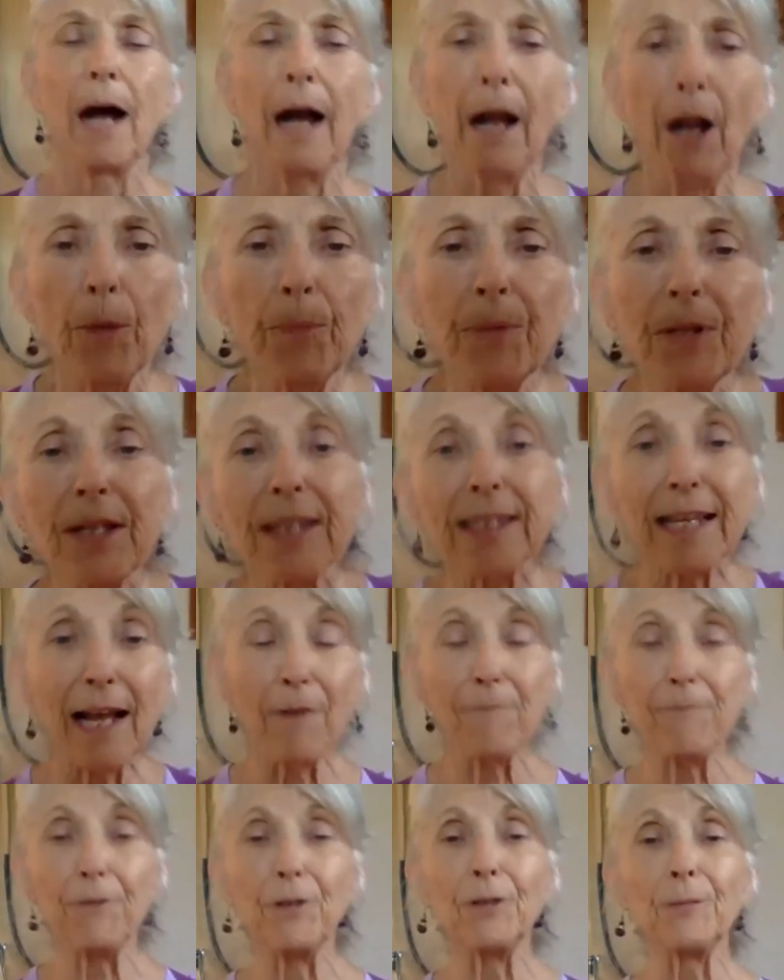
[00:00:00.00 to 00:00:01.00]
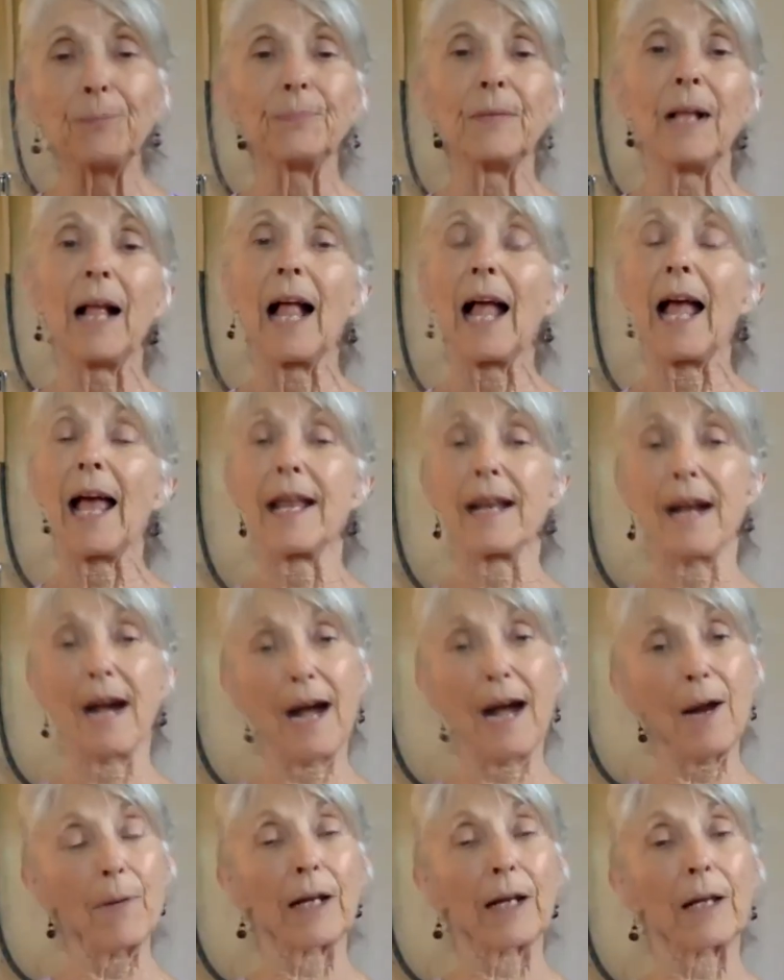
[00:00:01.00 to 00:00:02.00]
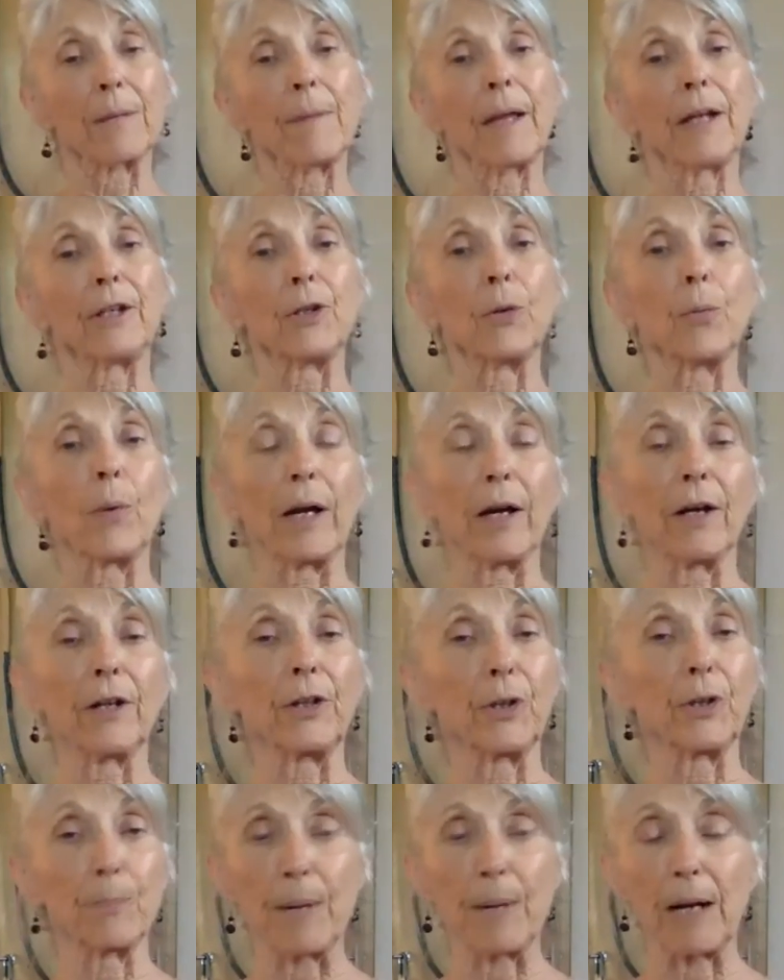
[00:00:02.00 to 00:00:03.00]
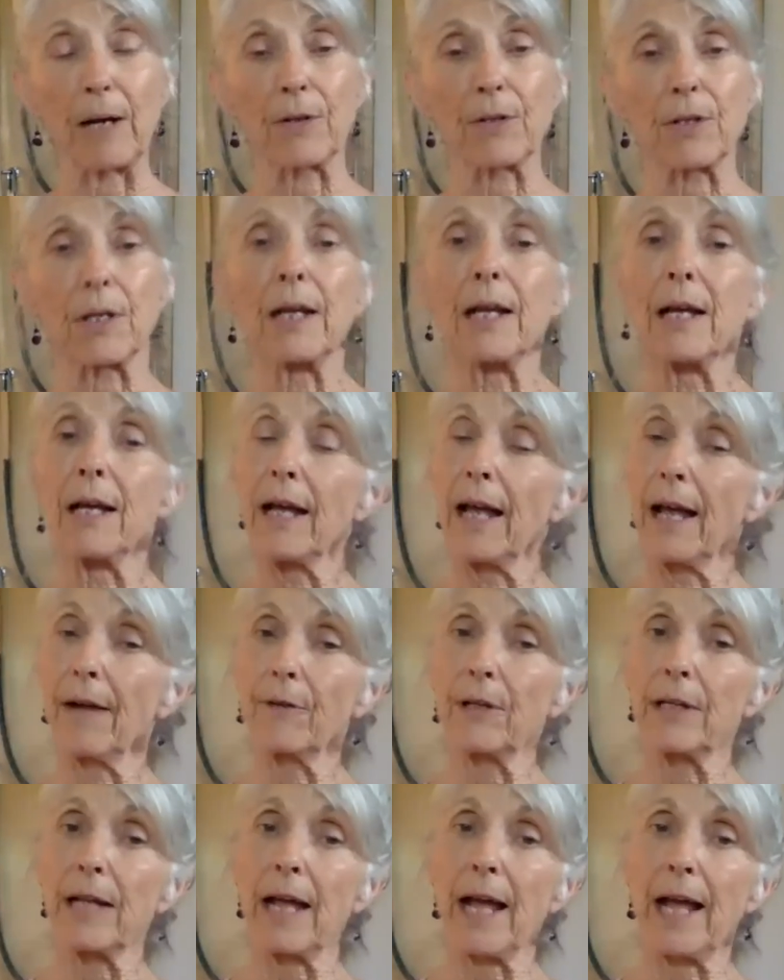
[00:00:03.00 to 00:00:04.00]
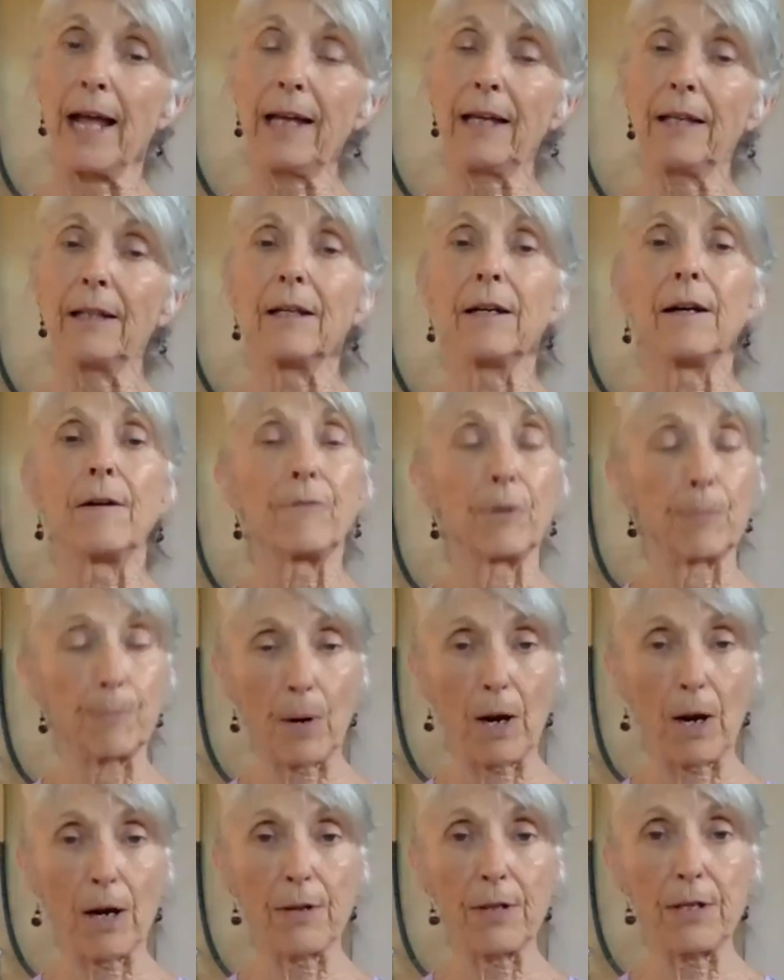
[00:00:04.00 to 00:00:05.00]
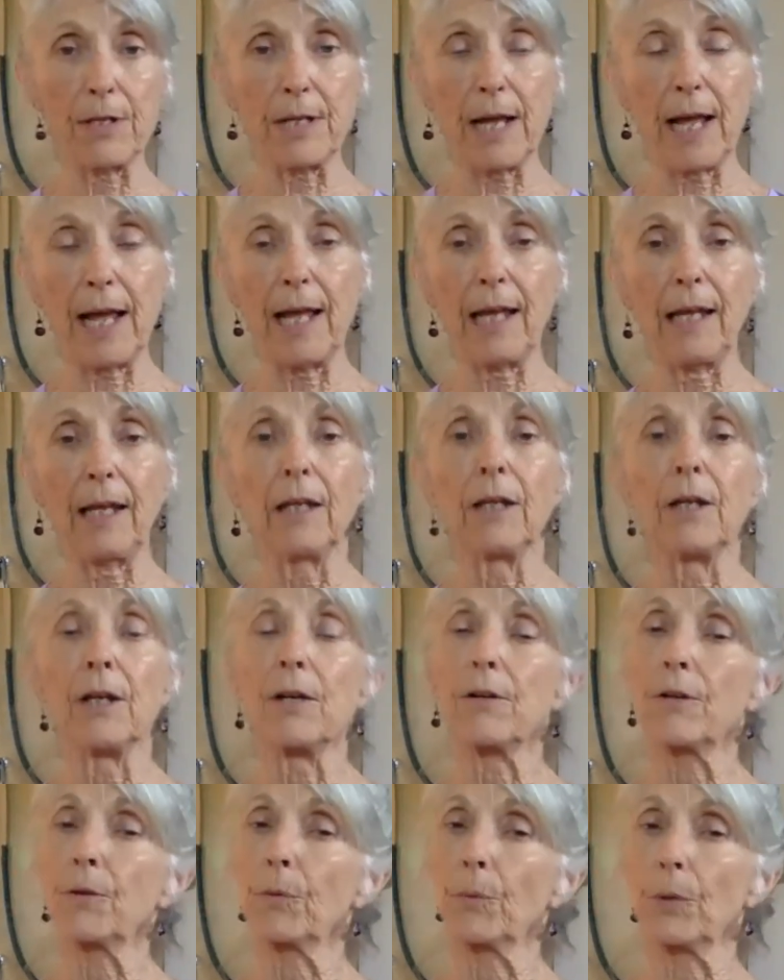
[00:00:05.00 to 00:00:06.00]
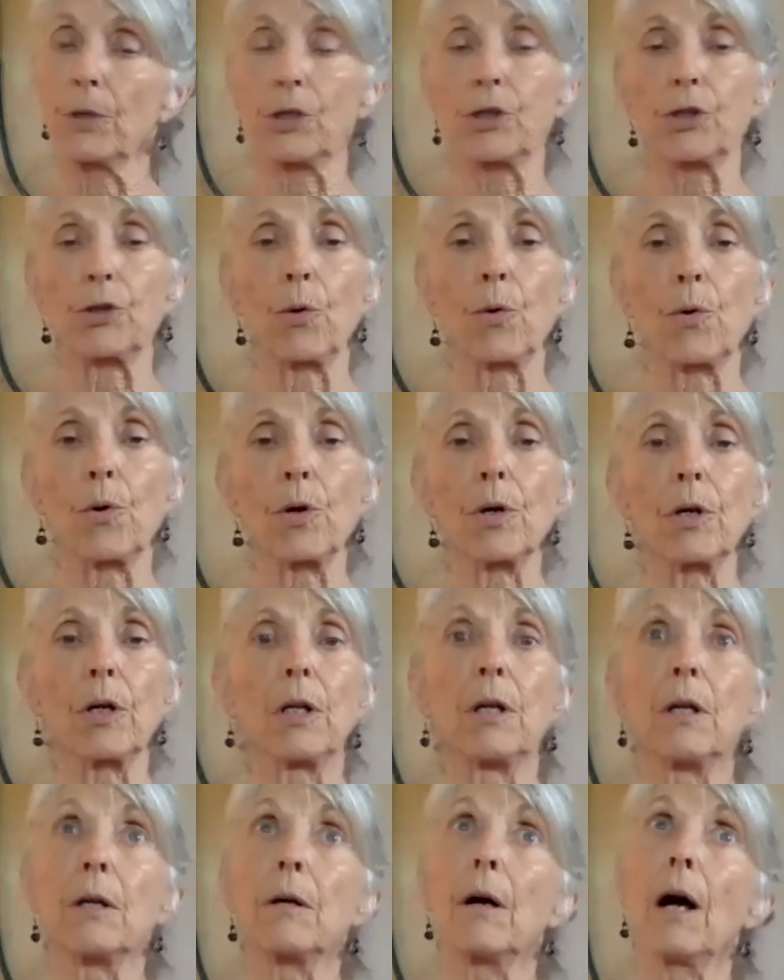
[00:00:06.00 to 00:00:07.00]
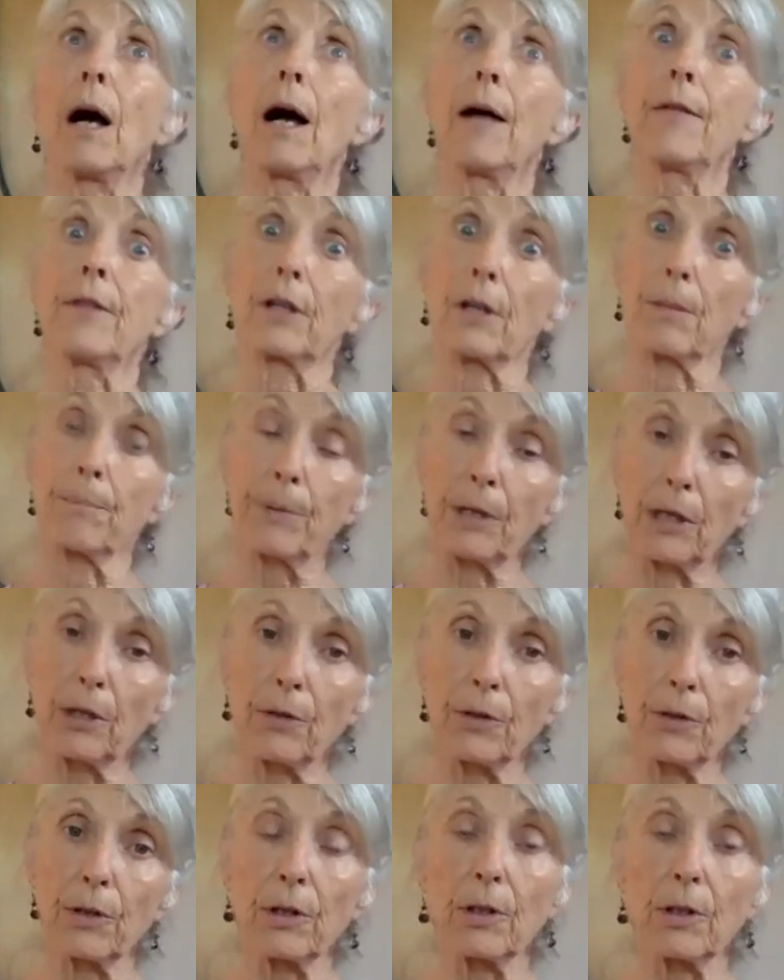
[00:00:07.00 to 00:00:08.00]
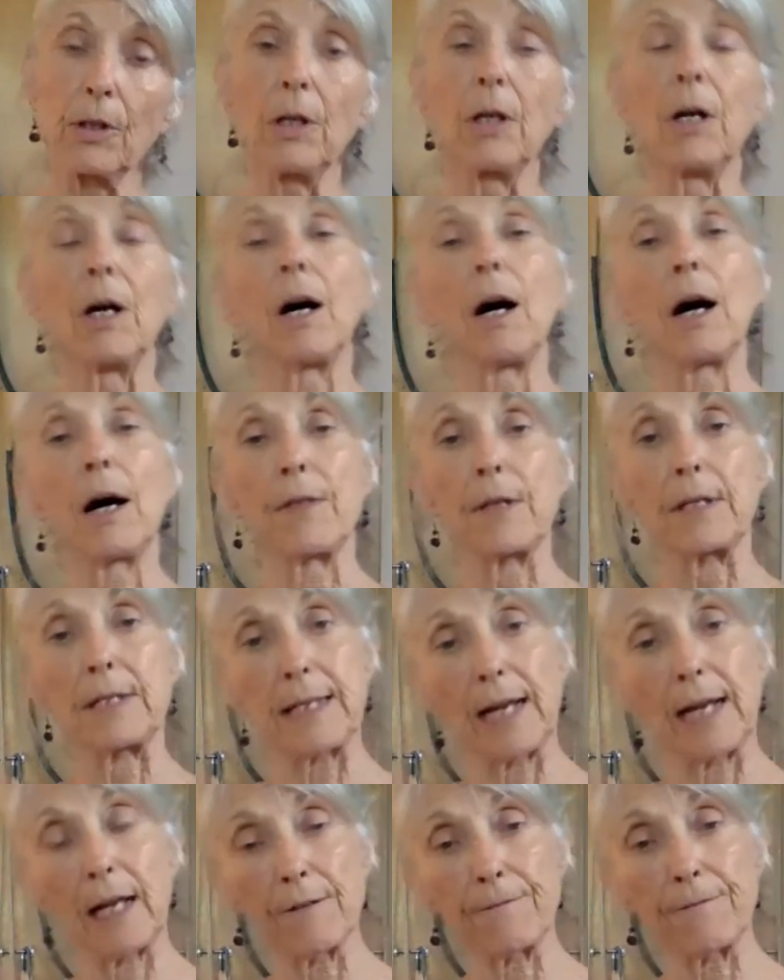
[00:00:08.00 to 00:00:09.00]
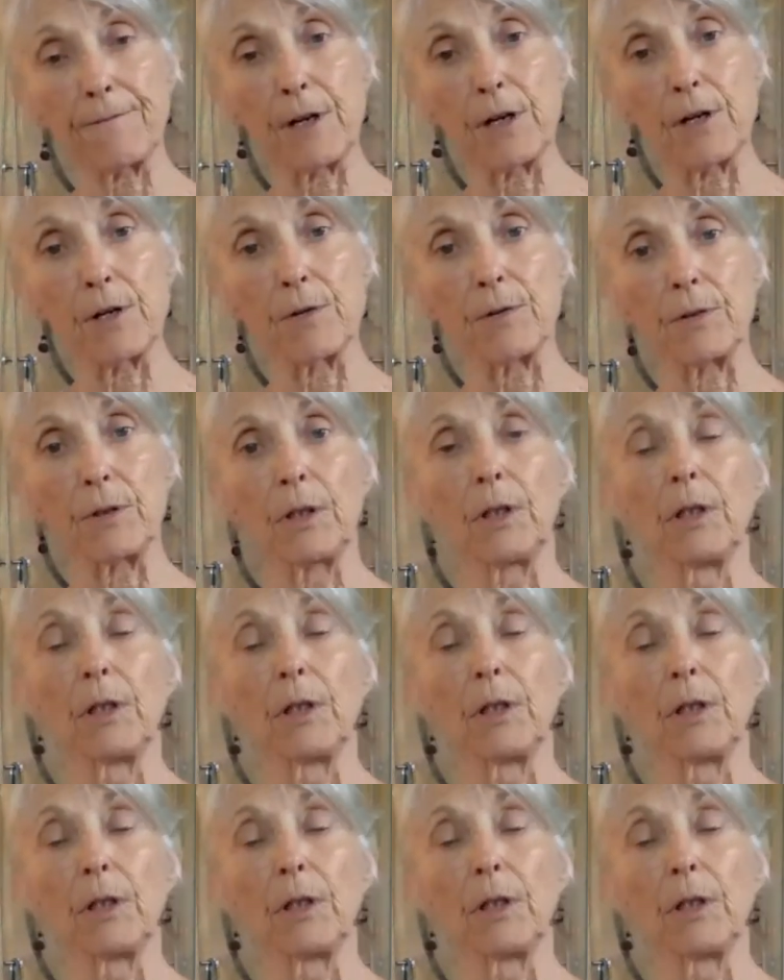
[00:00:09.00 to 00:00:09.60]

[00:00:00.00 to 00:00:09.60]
I hope this is helpful, and I recommend you wear your belt every day, for part of the day, through a chore, on the computer, on the telephone,